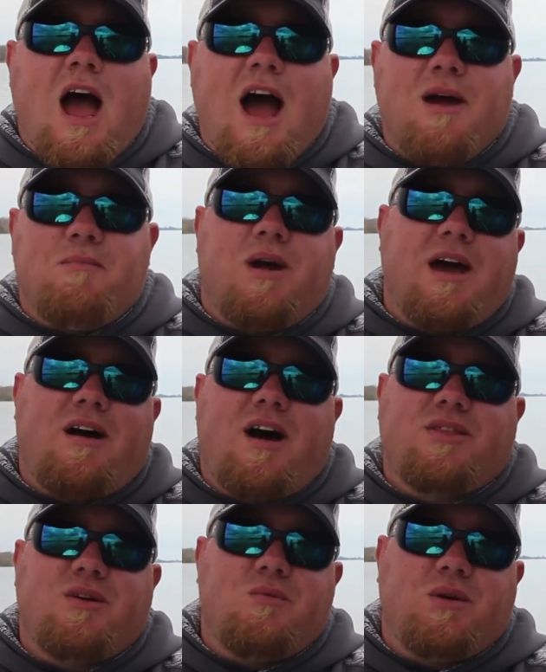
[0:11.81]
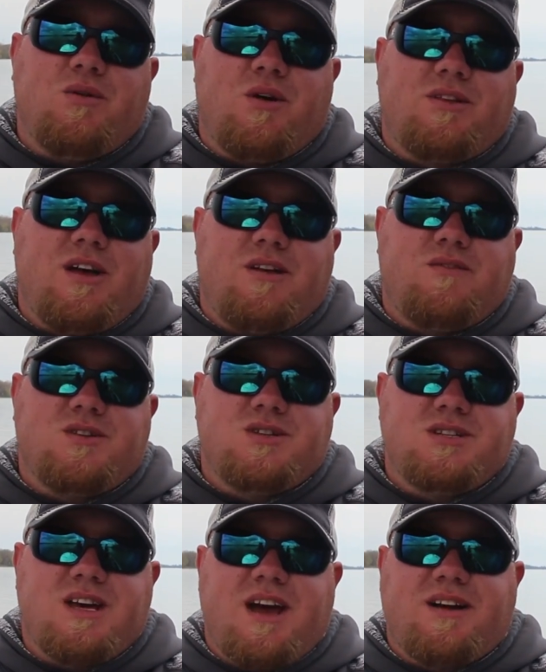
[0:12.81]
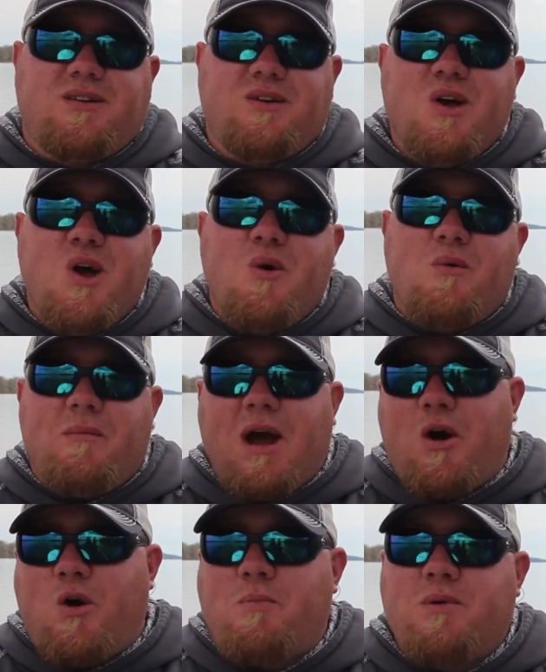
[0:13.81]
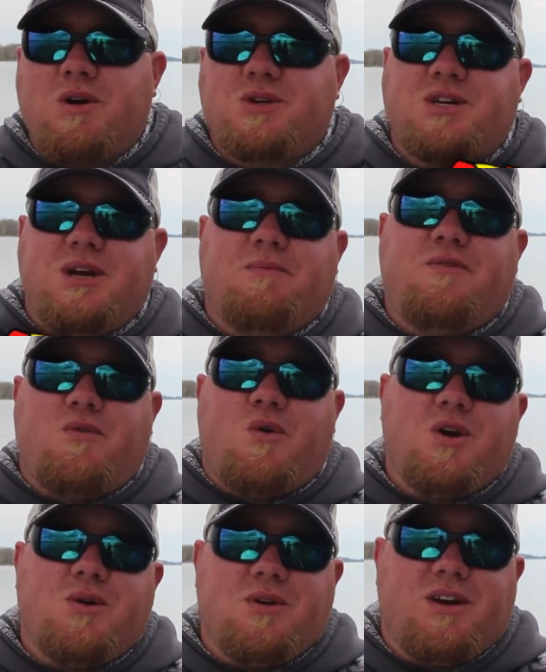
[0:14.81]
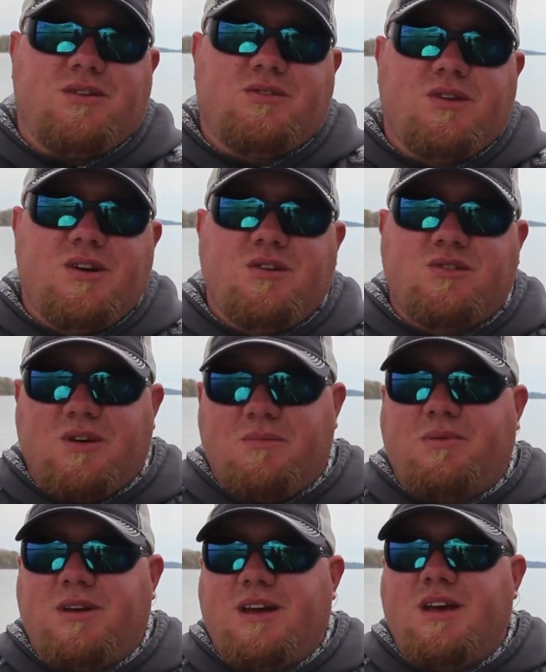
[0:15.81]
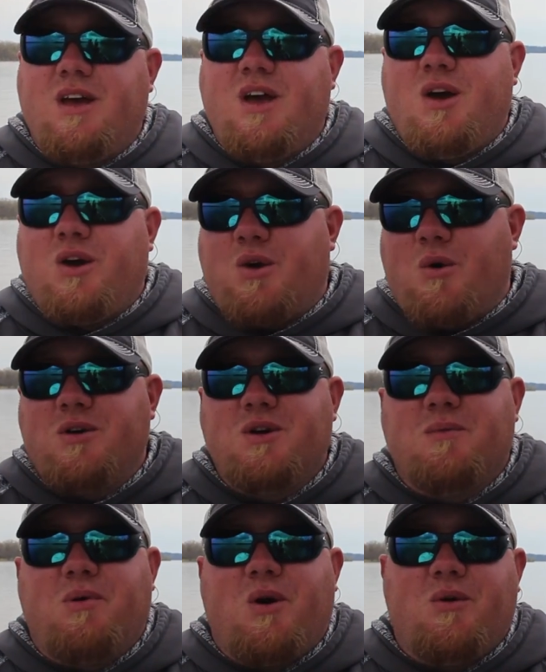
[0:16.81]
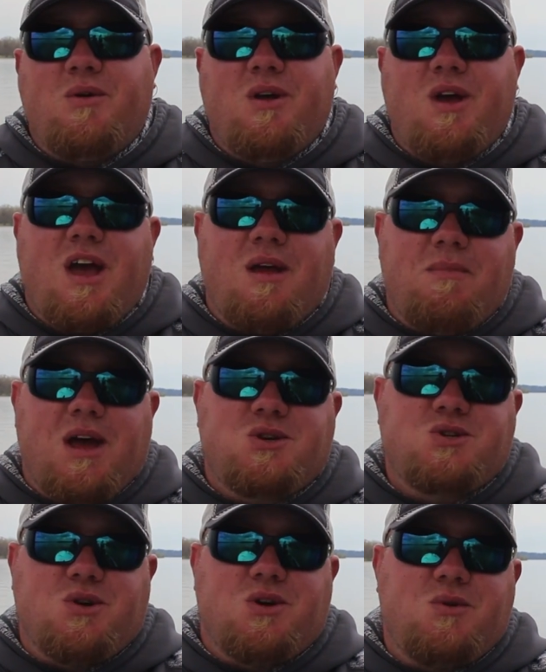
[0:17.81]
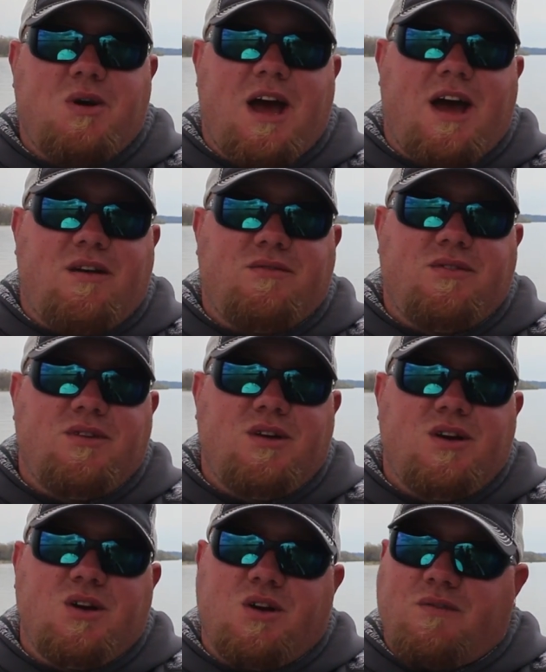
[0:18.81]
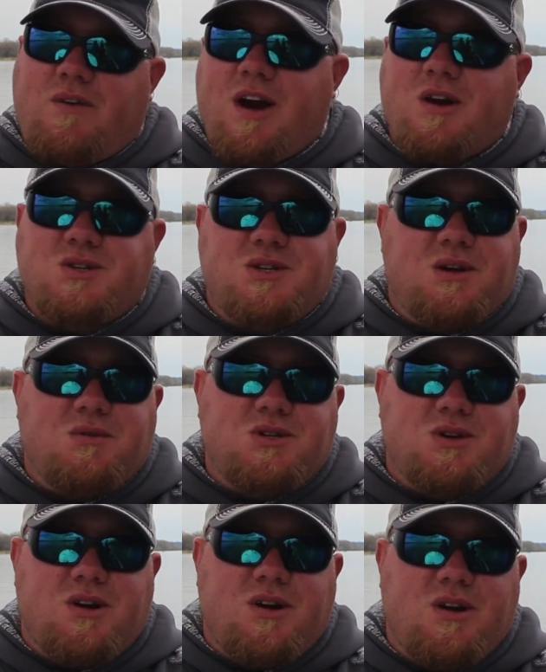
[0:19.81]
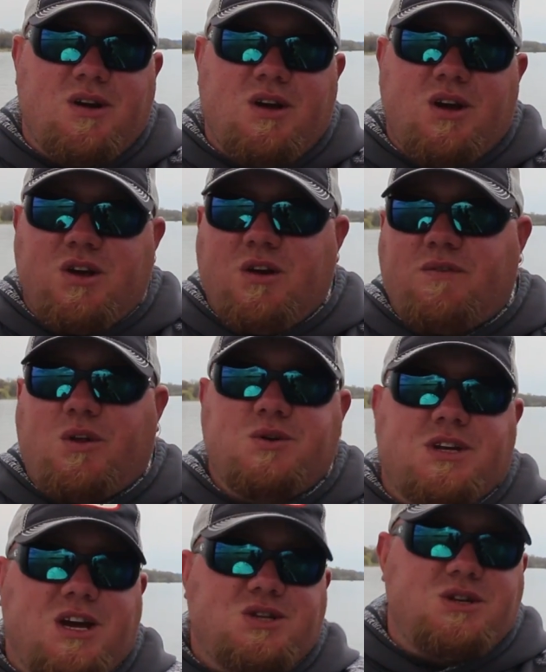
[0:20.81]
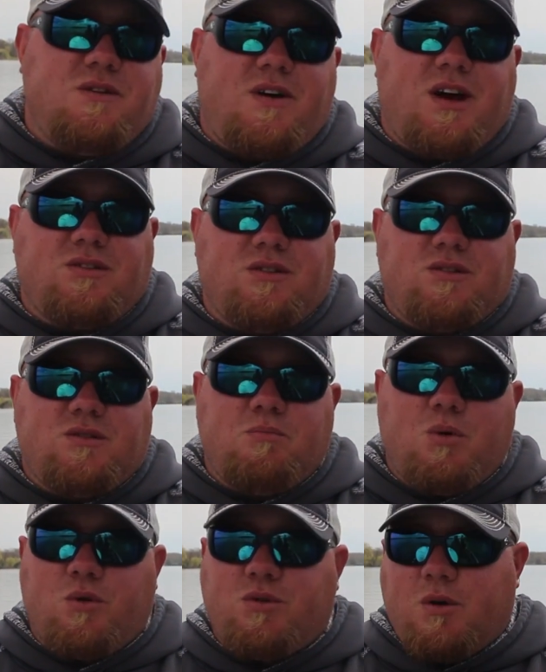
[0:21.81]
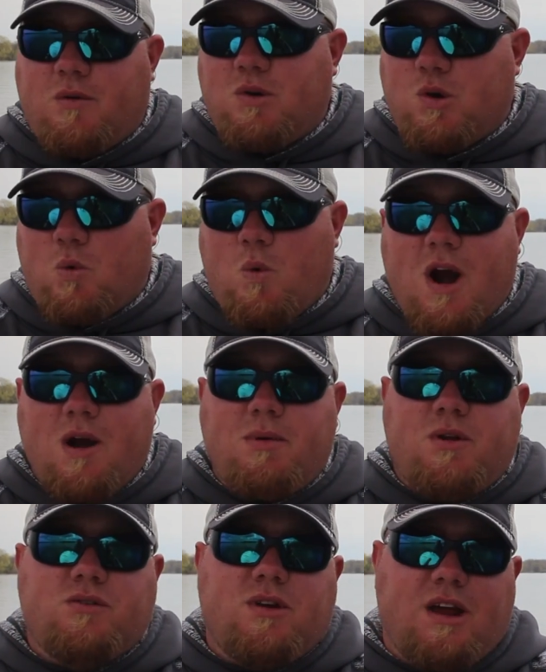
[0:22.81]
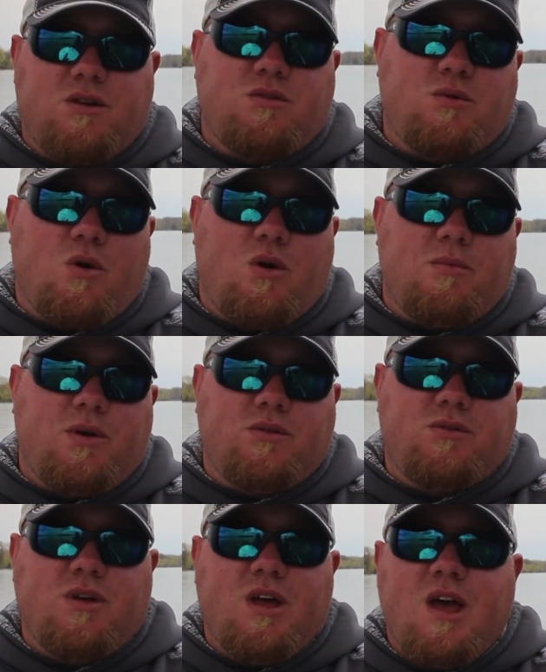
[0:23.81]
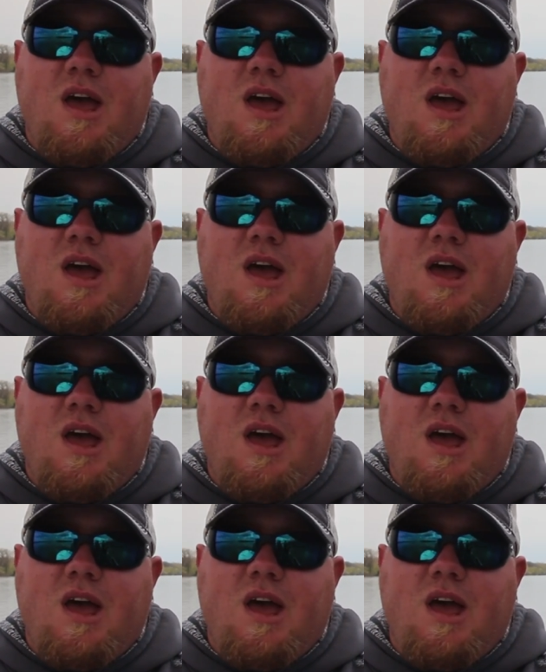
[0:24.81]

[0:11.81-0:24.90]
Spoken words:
Hi, I'm Brad Hawthorne with Northland Fish and Tackle. Well, my opener tip for you is simply go in your boat and make sure you have your fire extinguisher, your flotation devices, both your wearables and your throwables,